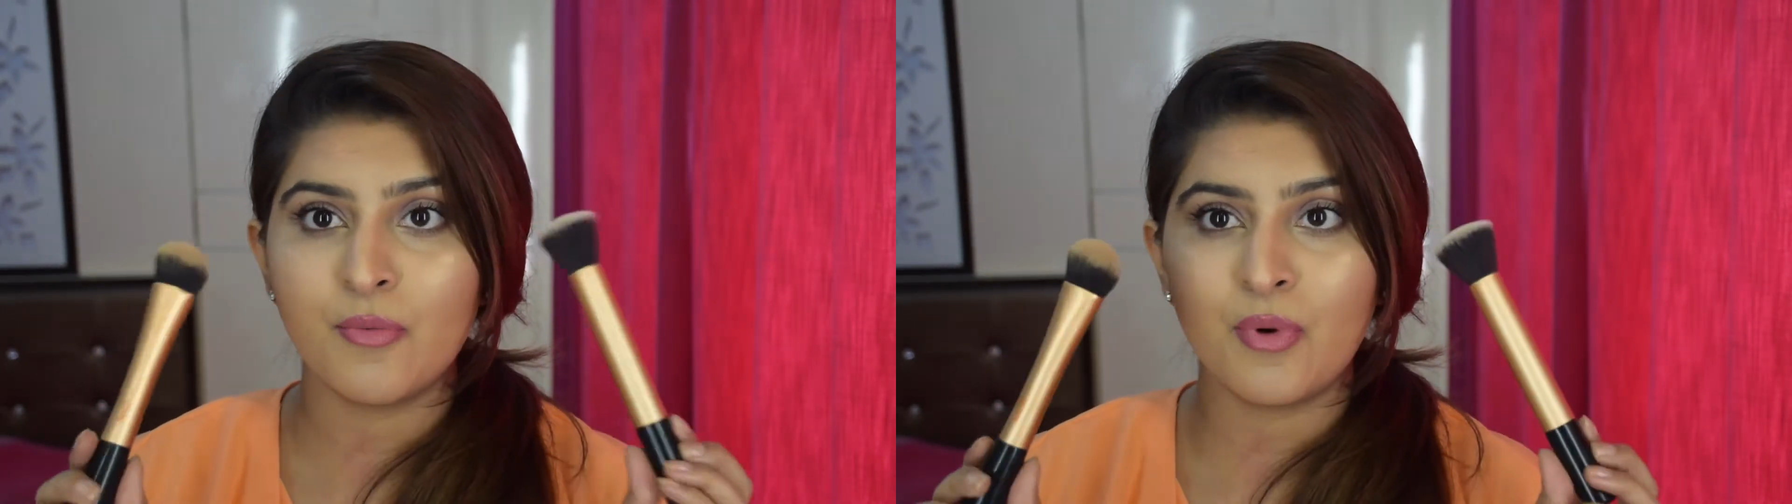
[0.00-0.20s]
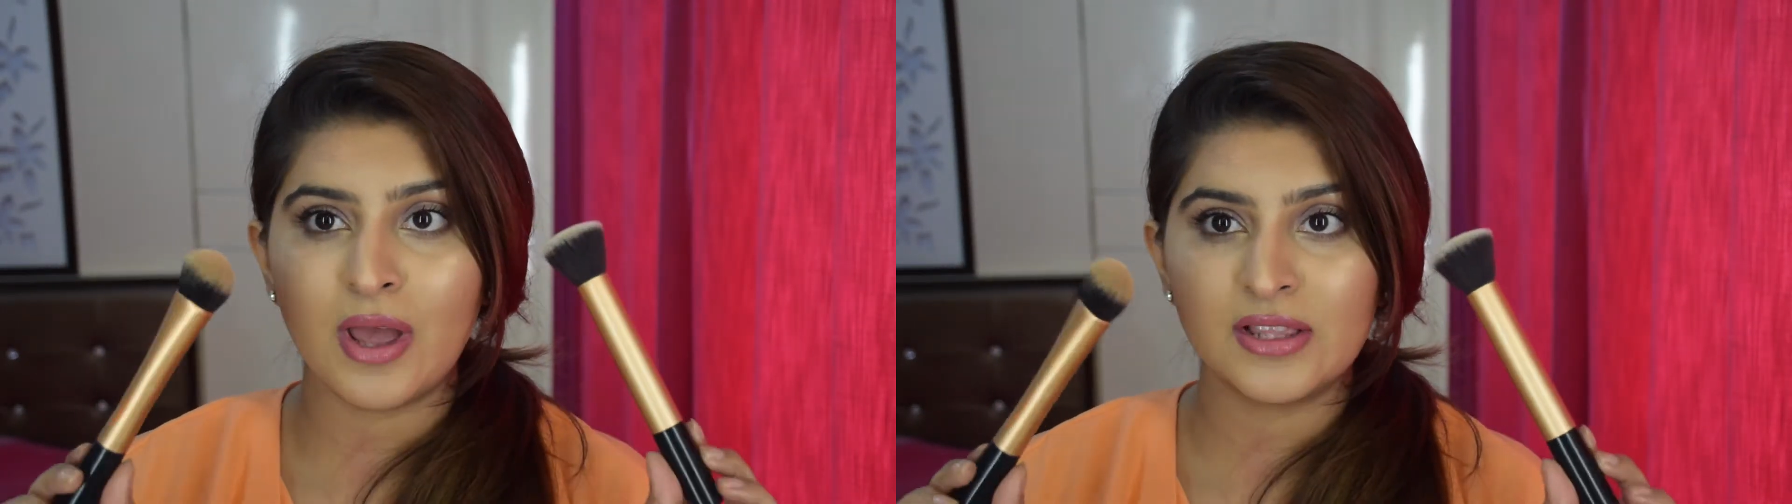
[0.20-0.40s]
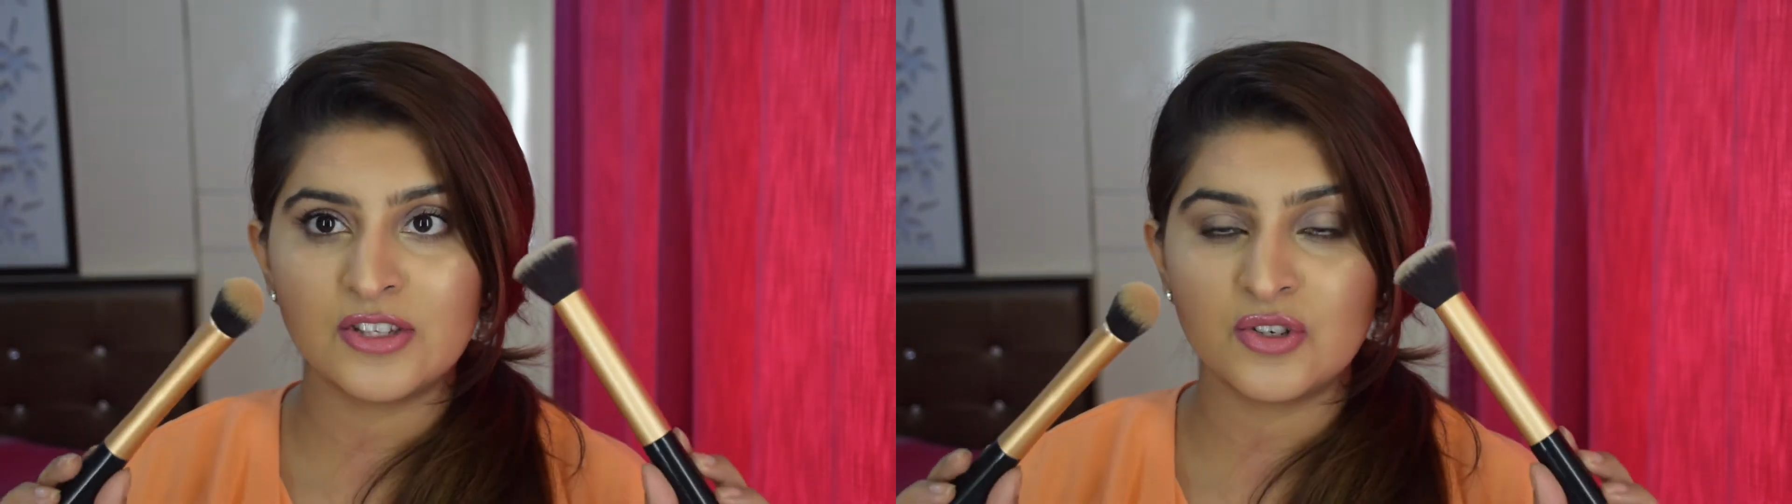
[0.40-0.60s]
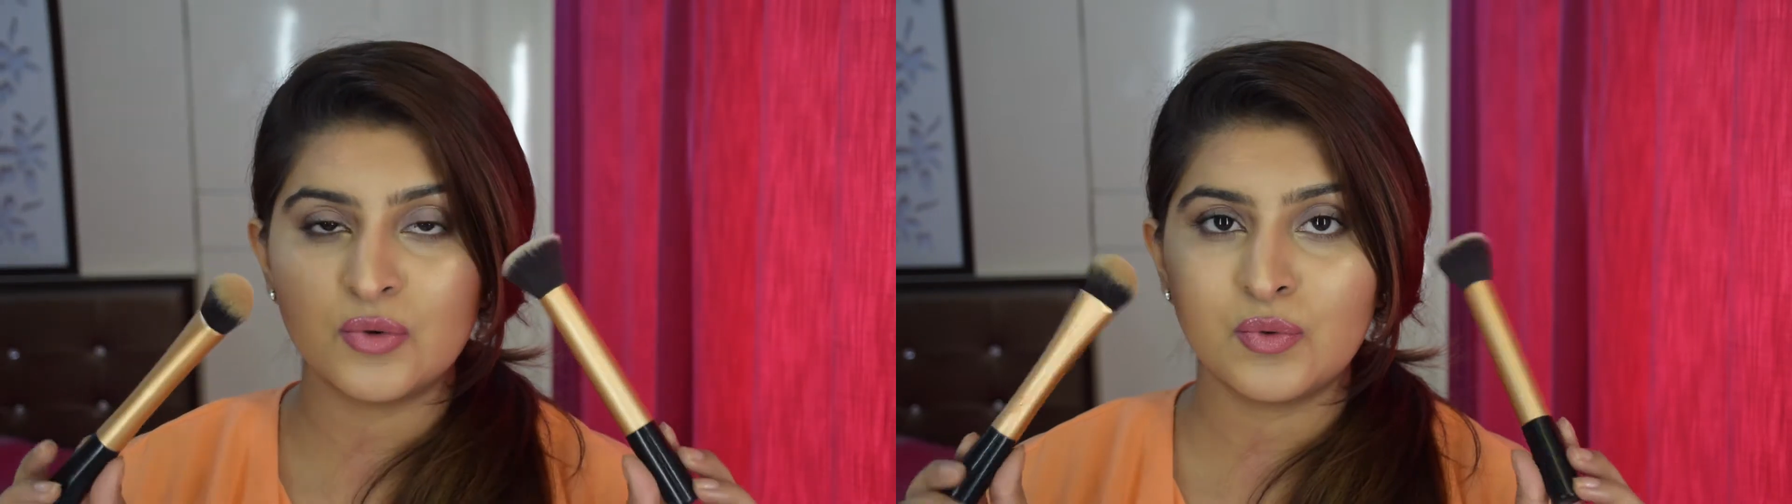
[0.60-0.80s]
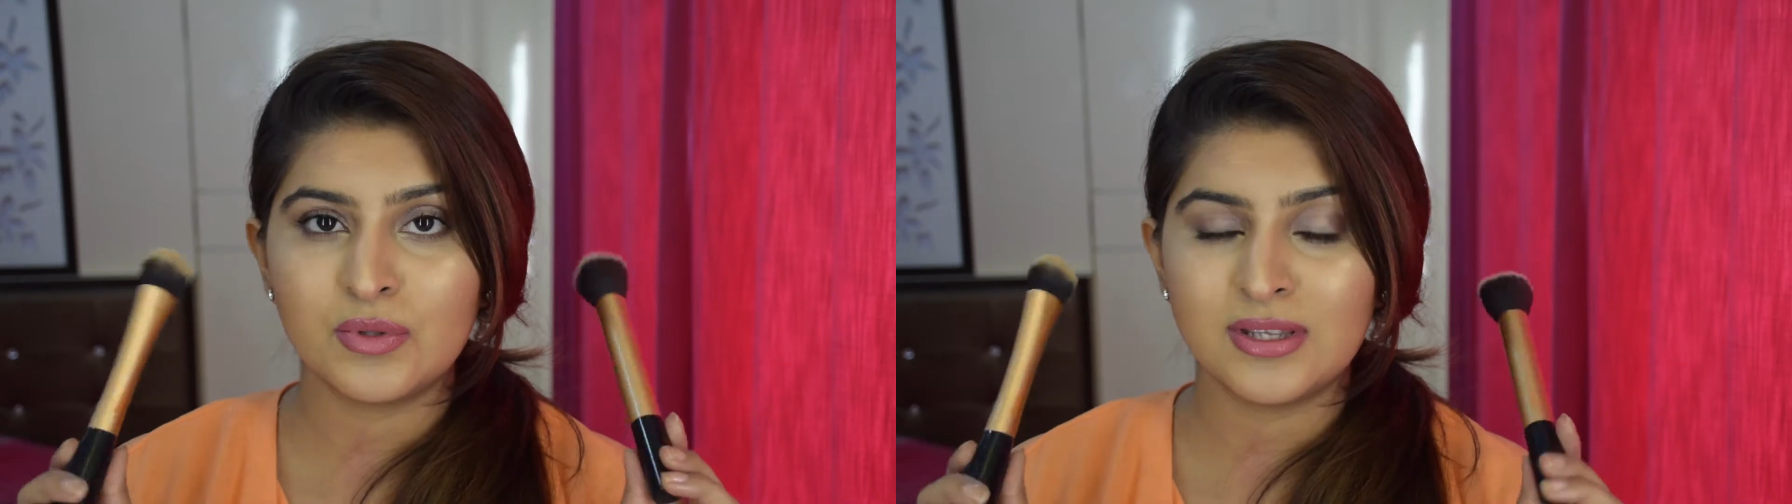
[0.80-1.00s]
brands
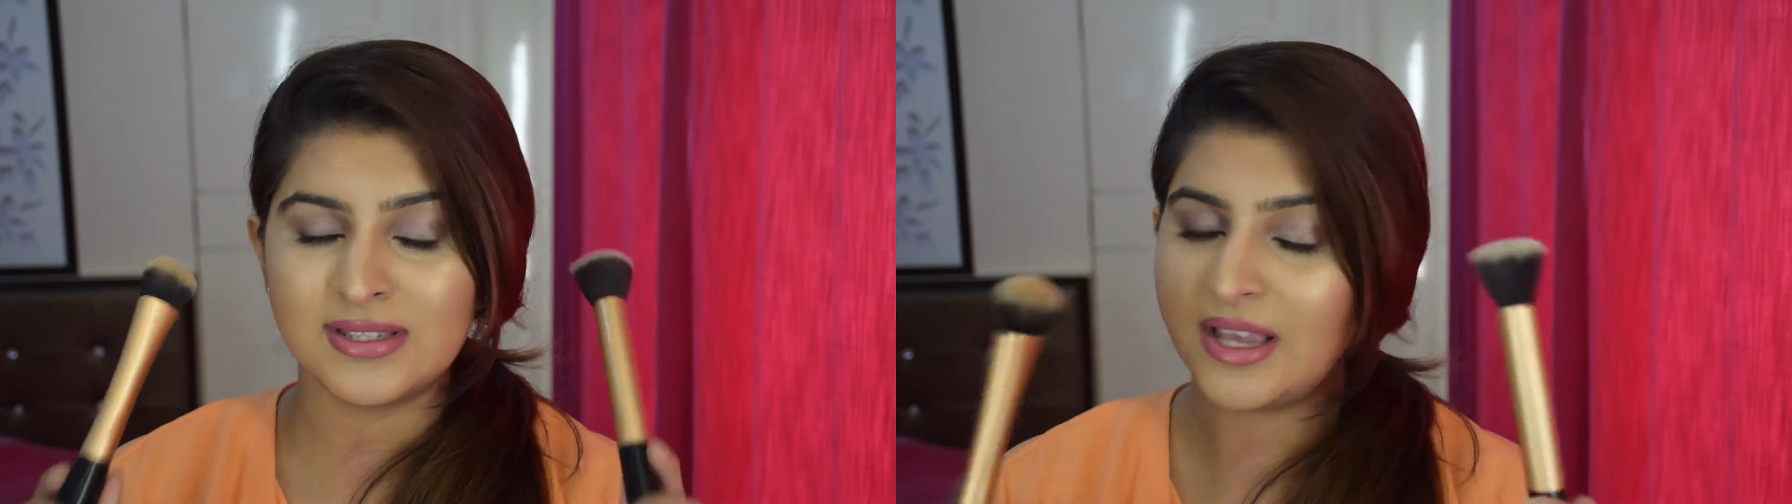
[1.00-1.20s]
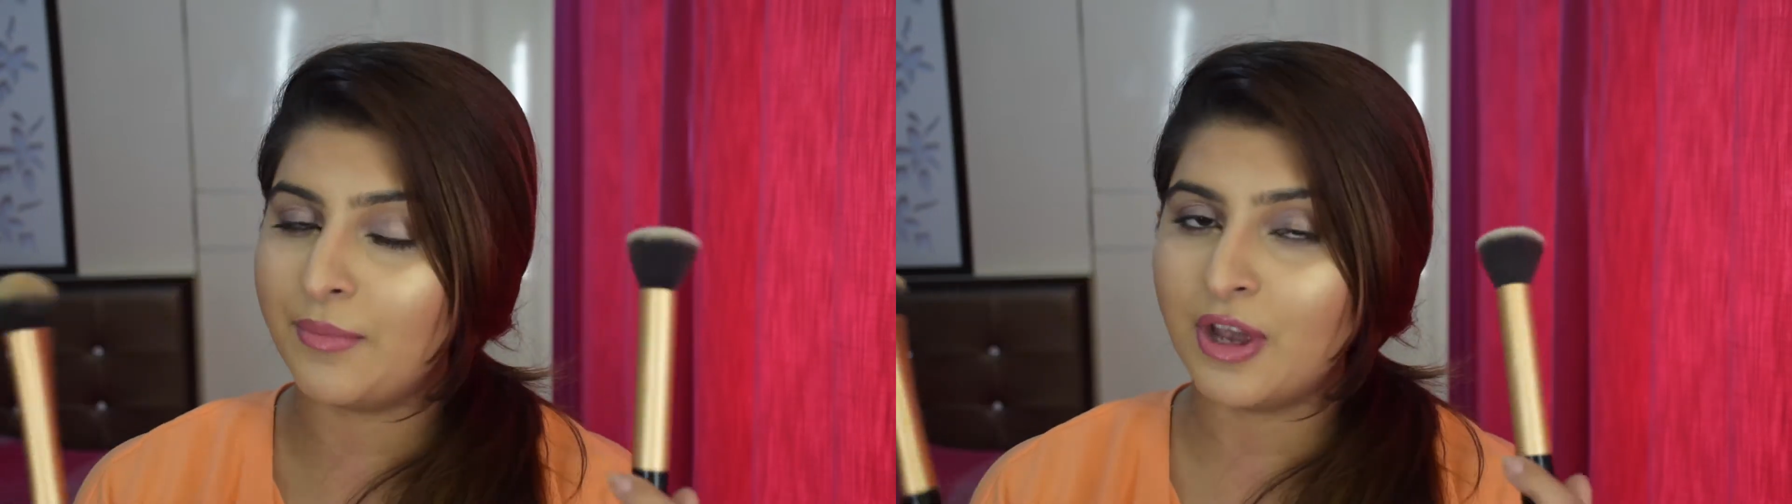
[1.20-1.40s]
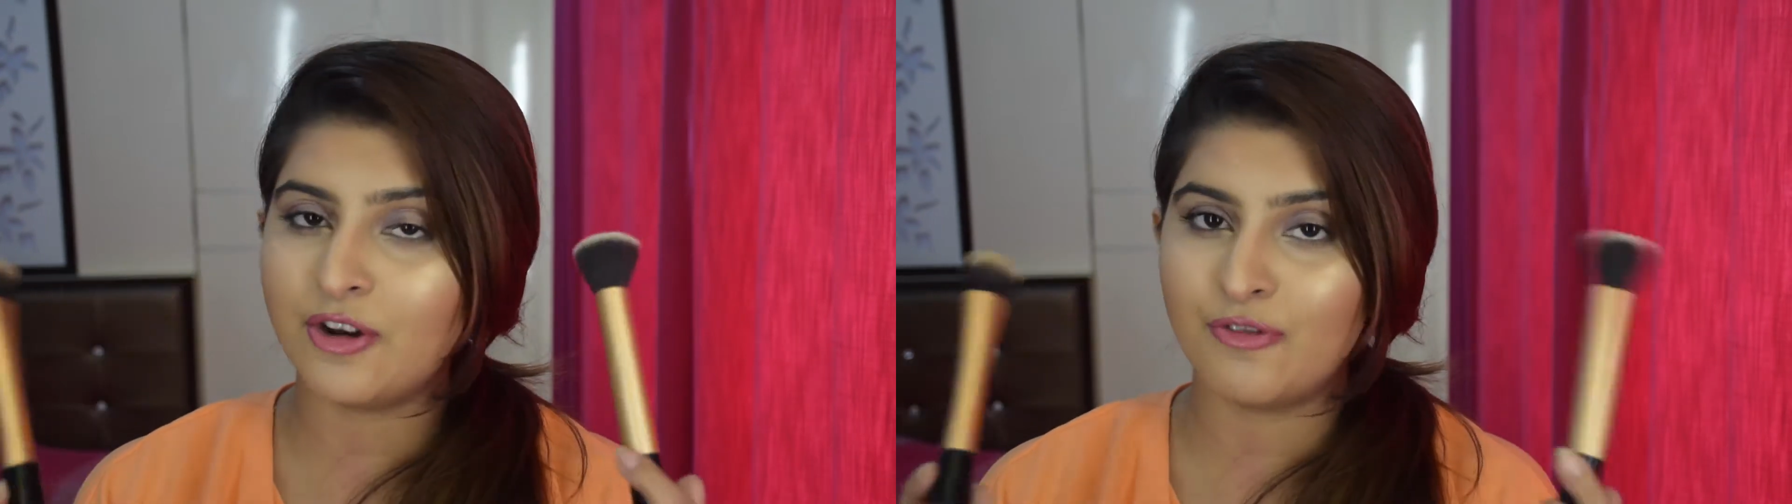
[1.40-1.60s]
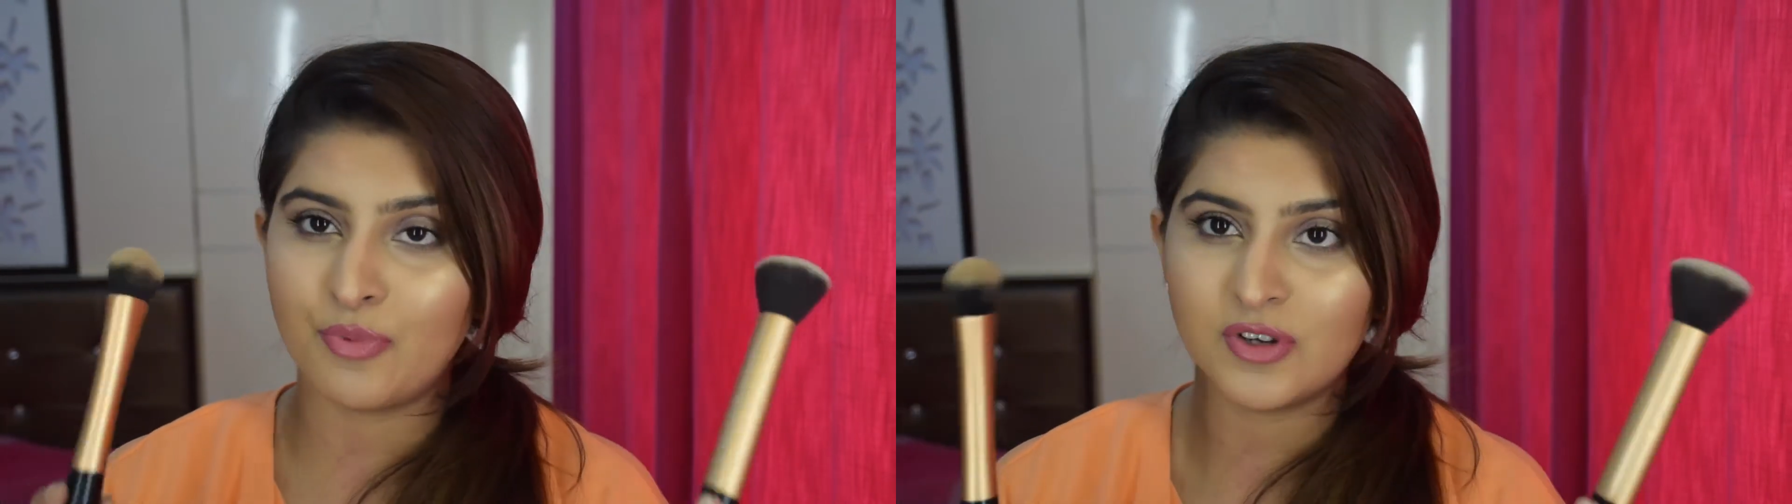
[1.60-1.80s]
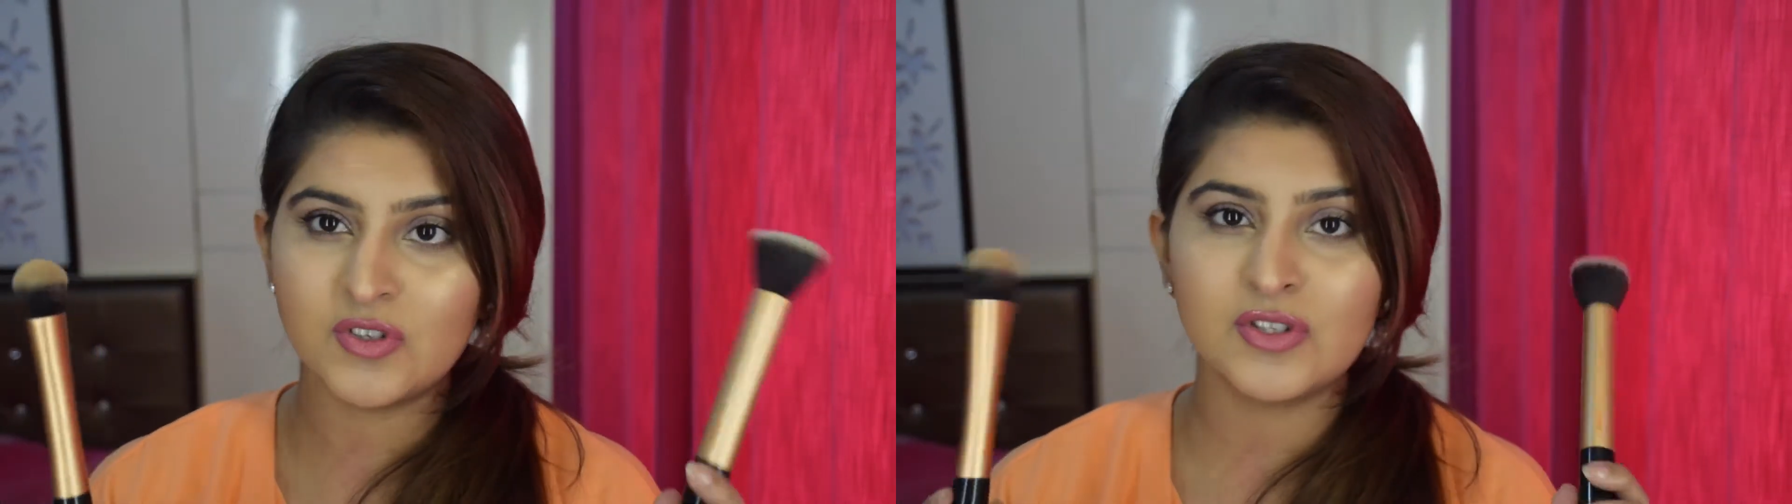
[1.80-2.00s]
do the same kind of
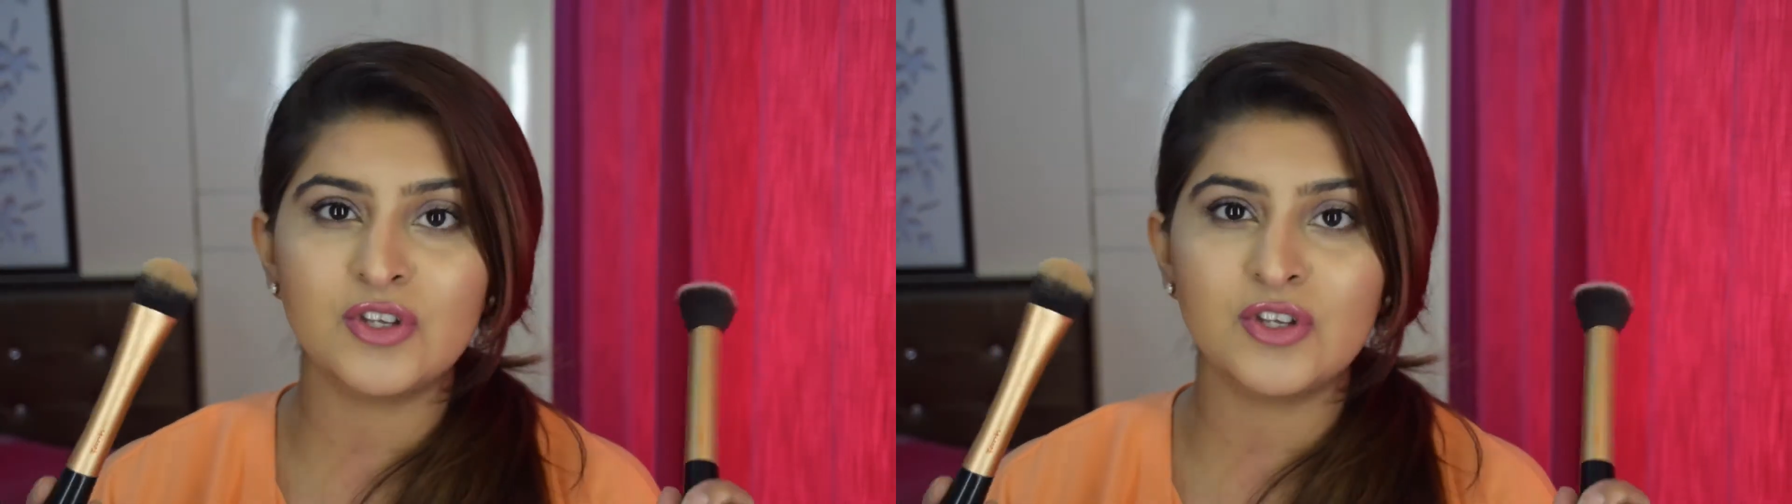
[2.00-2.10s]
brushes,